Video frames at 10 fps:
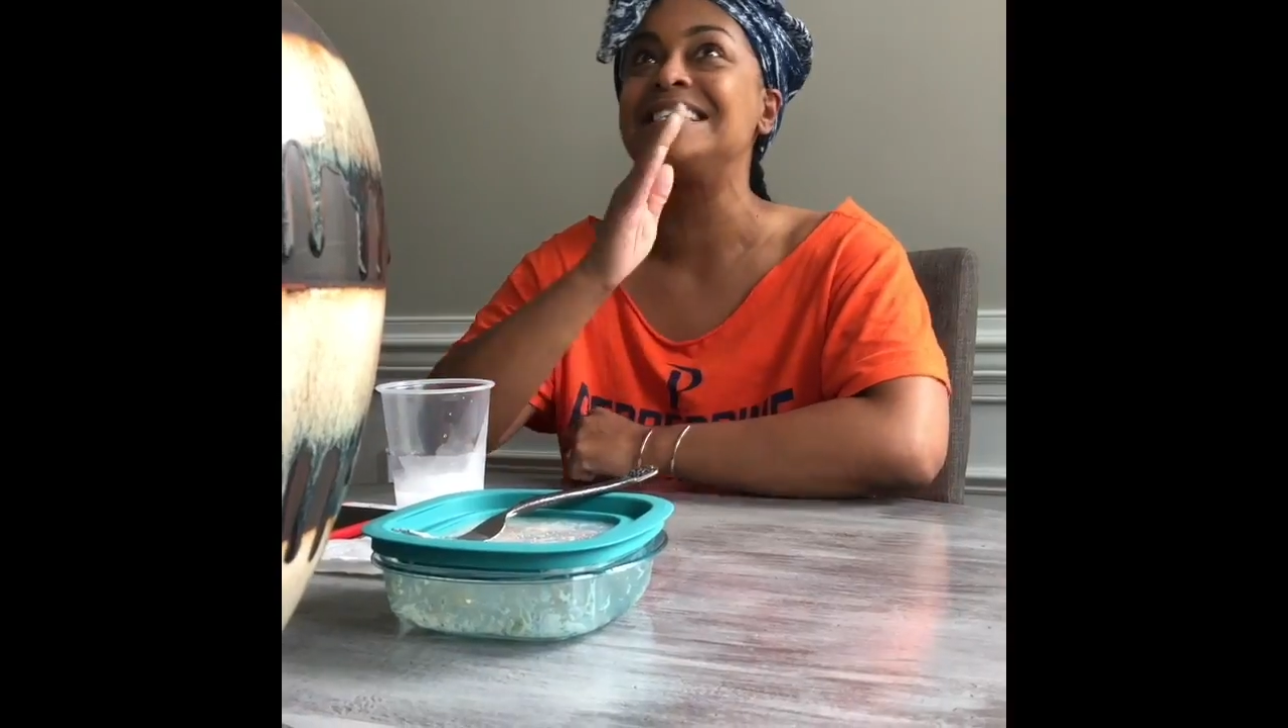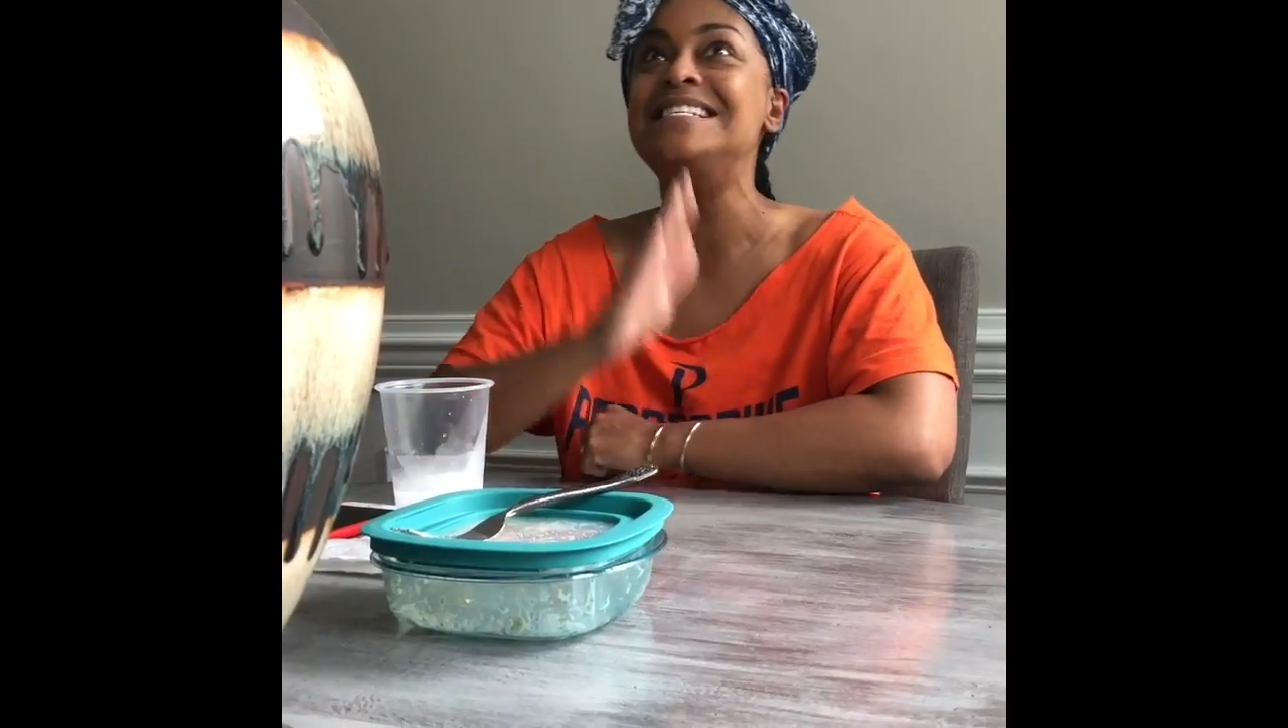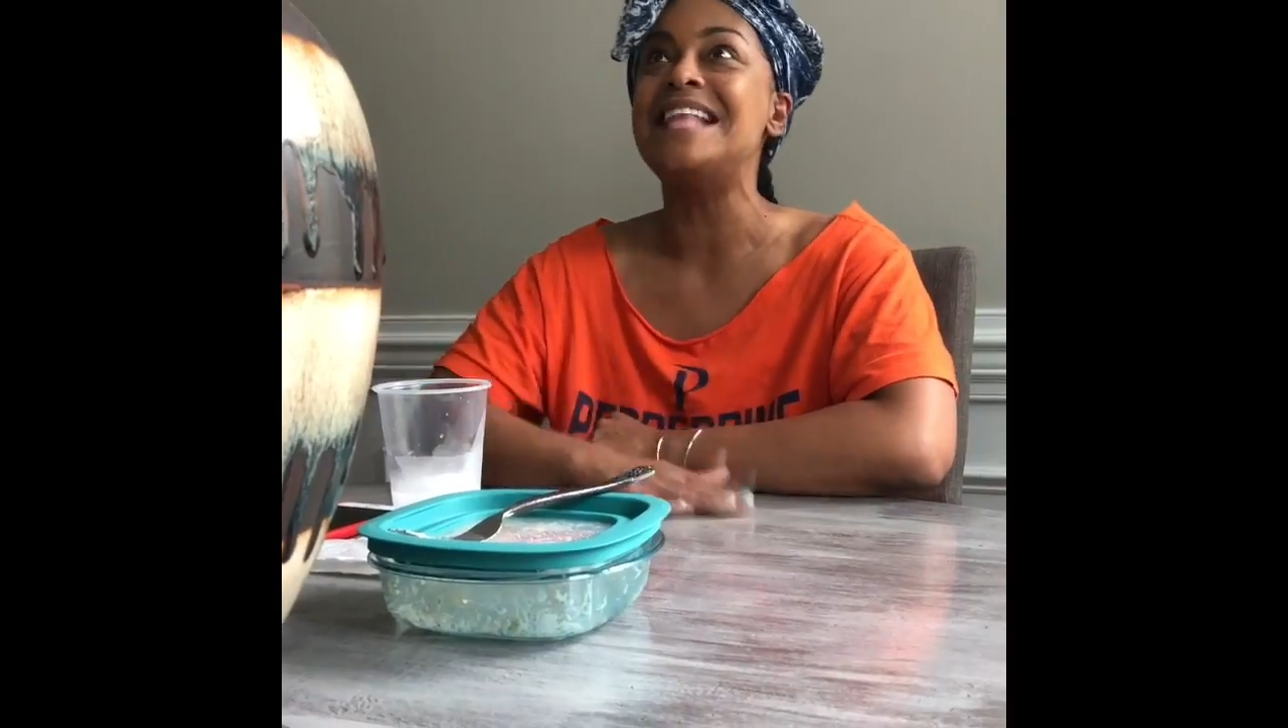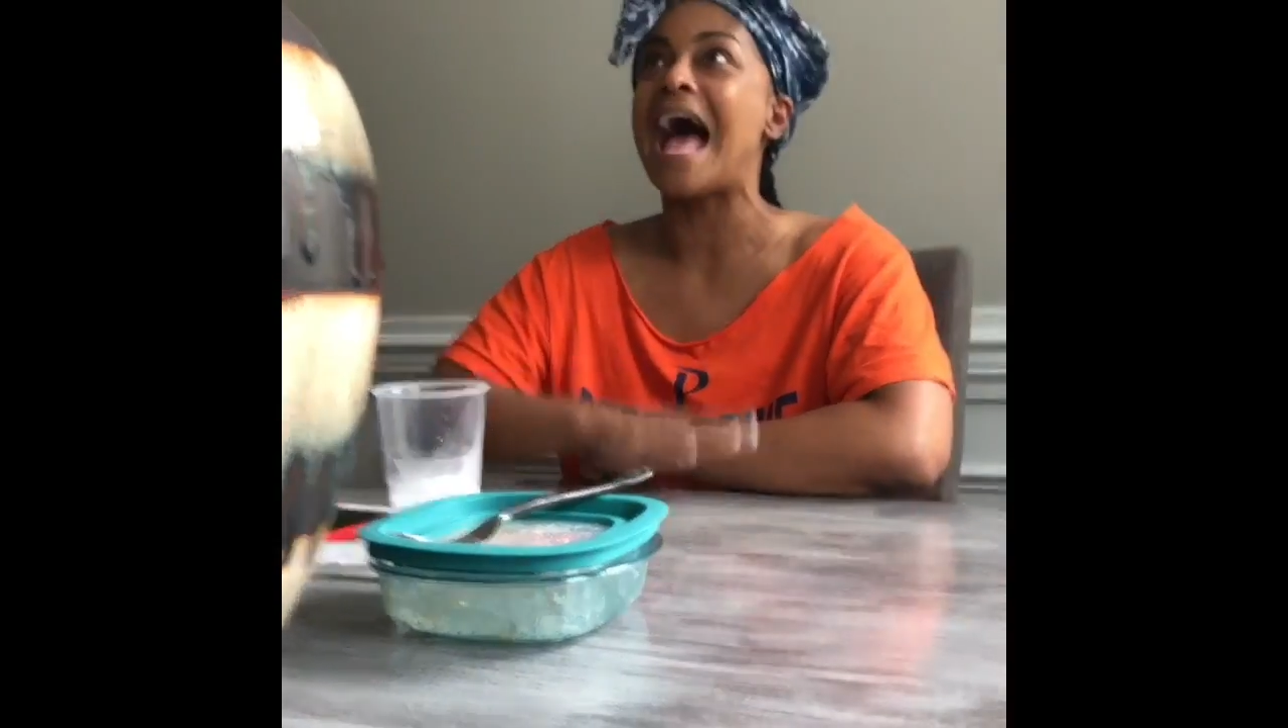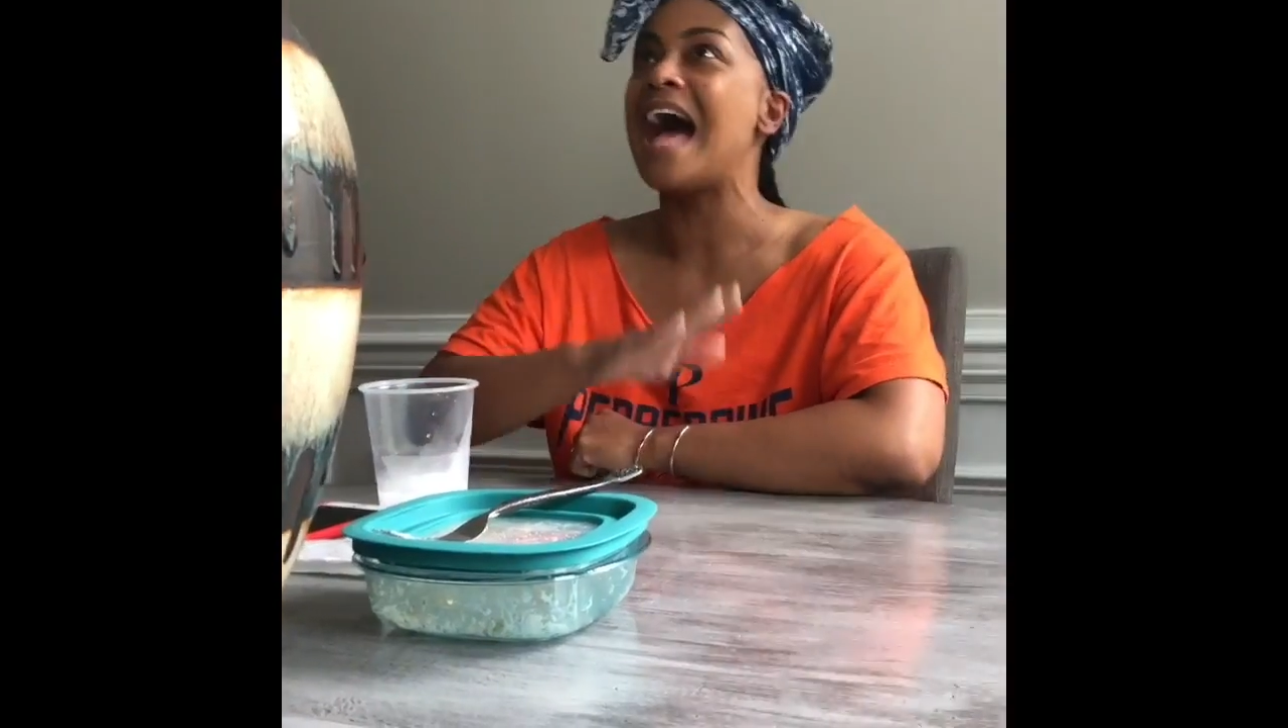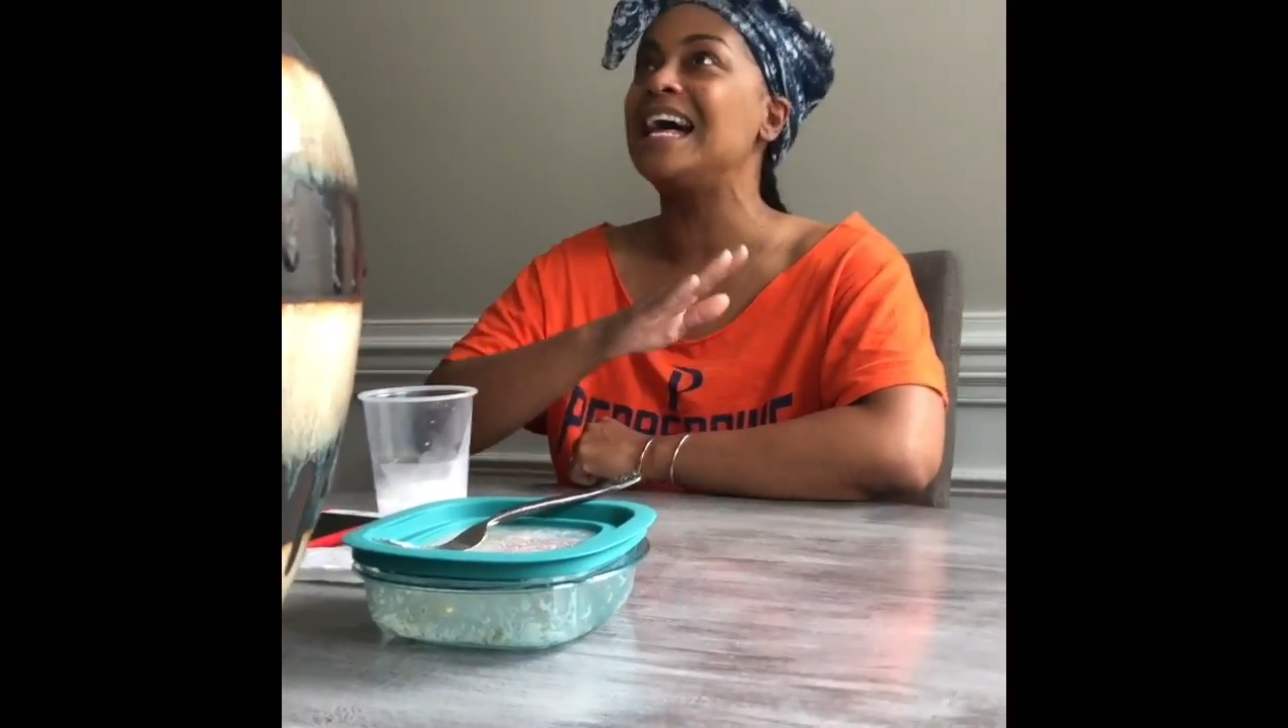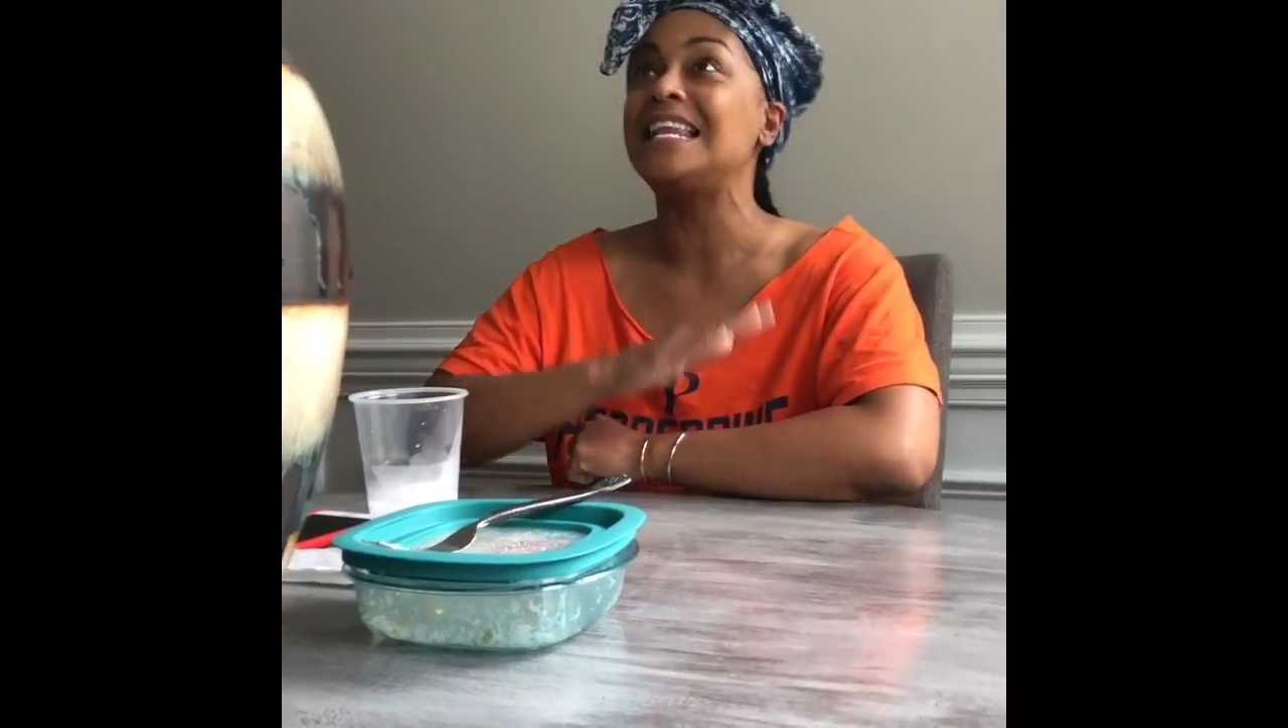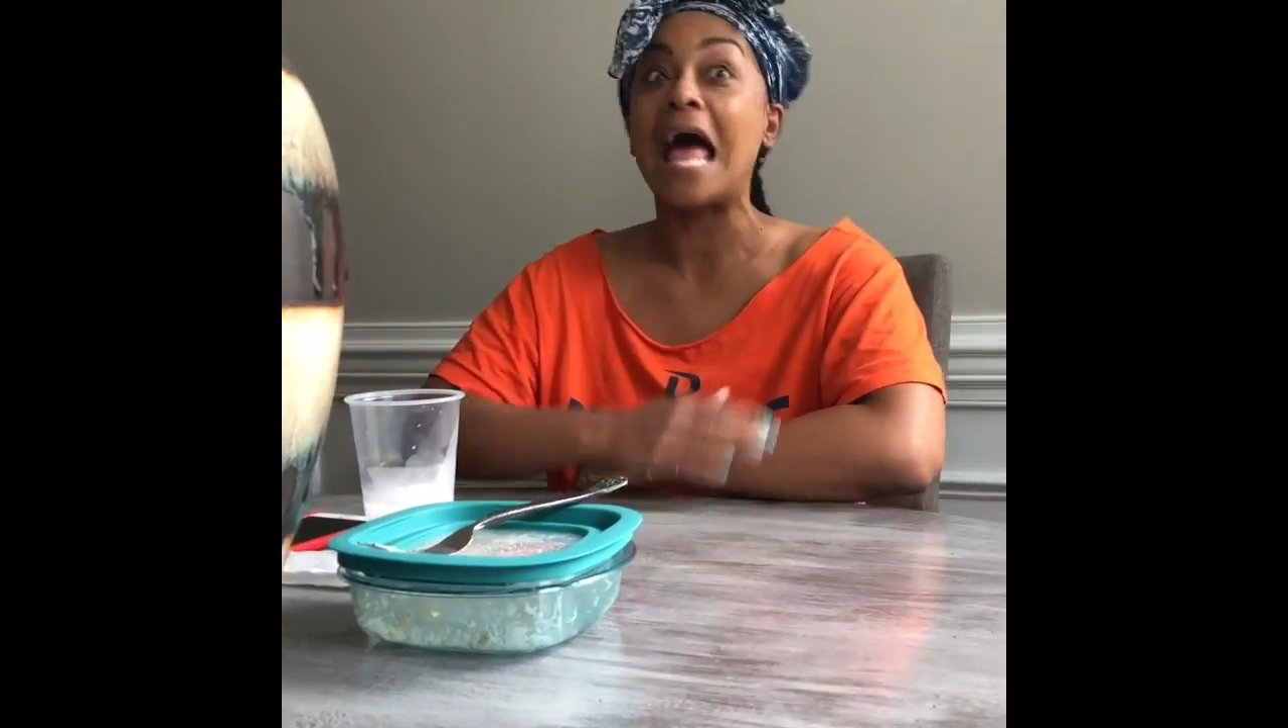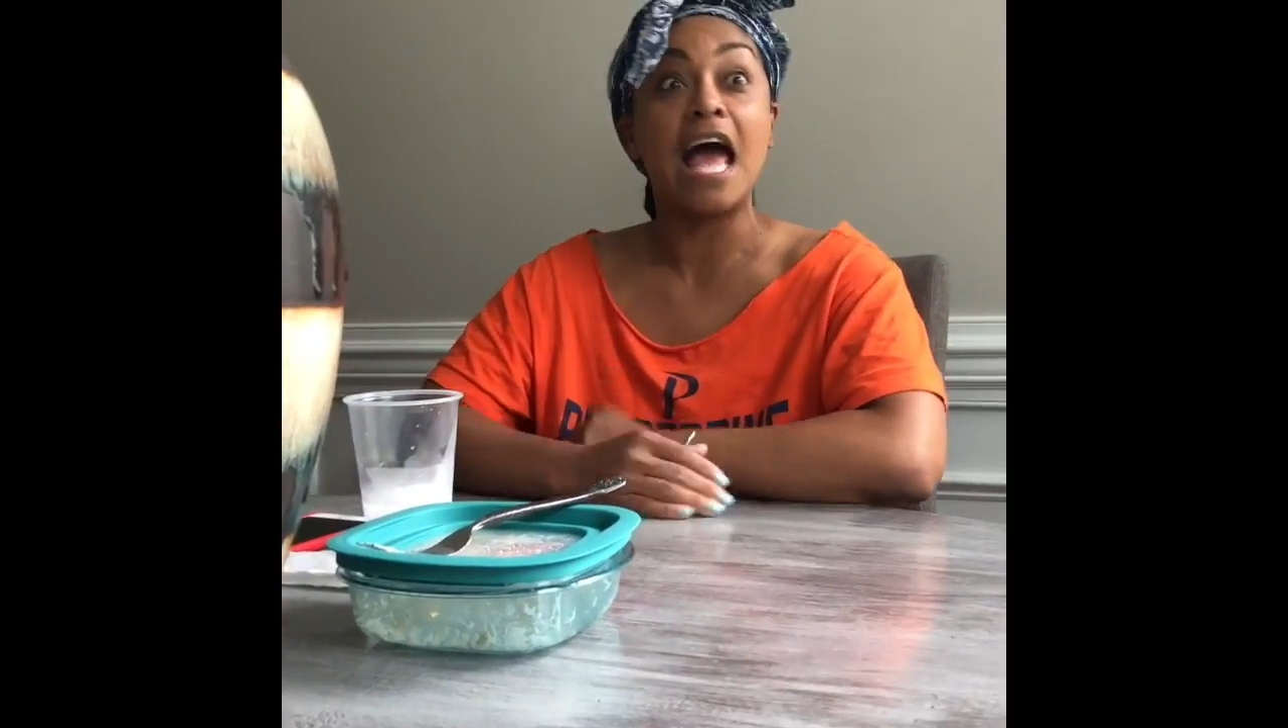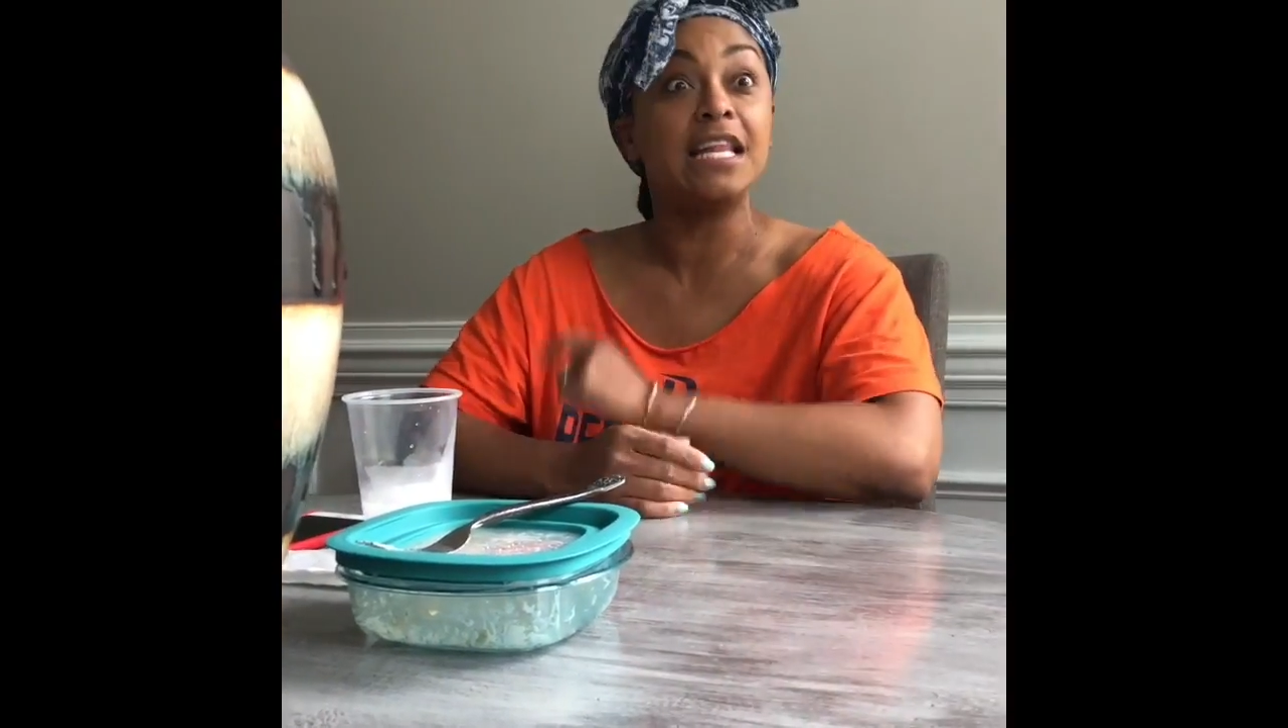is not a lie.